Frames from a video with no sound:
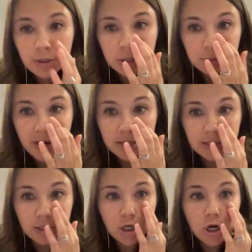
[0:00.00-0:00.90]
a nurse
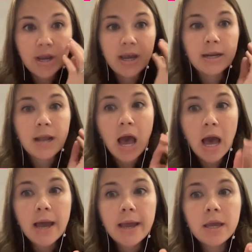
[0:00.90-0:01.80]
practitioner and
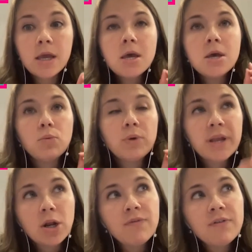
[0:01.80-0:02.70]
I would
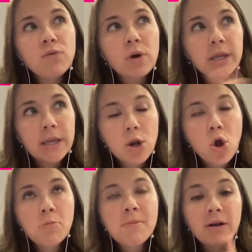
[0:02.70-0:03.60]
get off of work and get
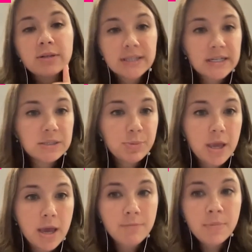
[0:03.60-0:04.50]
home about 6
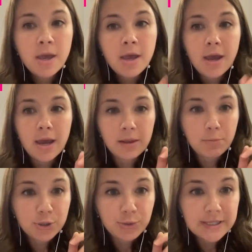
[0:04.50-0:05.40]
p.m. And then
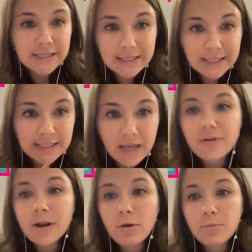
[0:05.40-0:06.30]
between 6 and
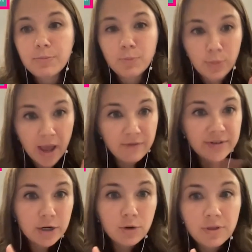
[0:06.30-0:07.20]
7, I would have
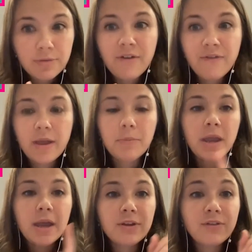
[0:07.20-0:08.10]
dinner with my
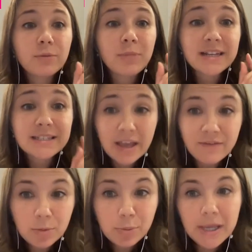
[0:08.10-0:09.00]
family. And then from like
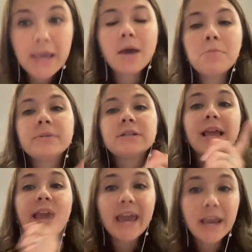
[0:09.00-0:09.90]
7 p.m. to
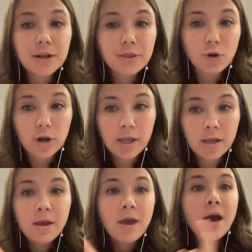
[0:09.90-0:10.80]
like
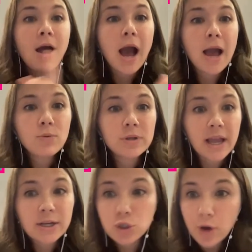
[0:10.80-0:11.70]
8:30, I would
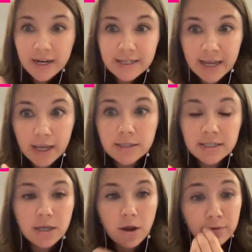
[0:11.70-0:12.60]
like try to take
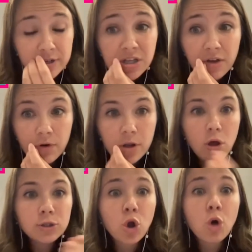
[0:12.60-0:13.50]
discovery
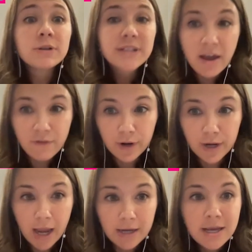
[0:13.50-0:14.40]
calls almost every
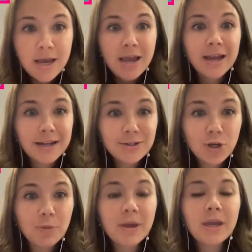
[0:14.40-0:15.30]
night. And it
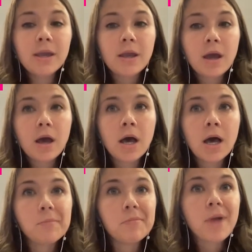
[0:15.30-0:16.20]
took me,
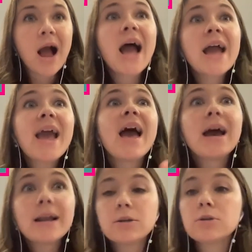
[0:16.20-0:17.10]
I
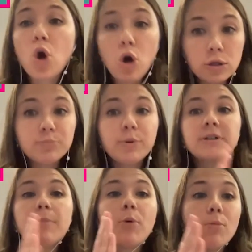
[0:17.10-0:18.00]
had calls booked
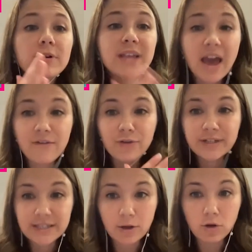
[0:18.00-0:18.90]
up almost every
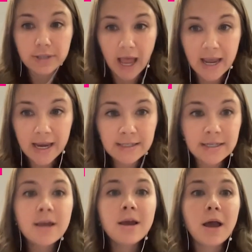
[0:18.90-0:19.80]
single night.
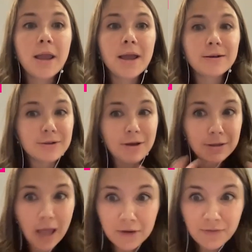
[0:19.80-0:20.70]
And a
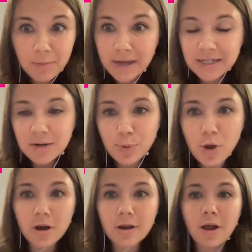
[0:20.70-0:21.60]
lot of them I didn't book.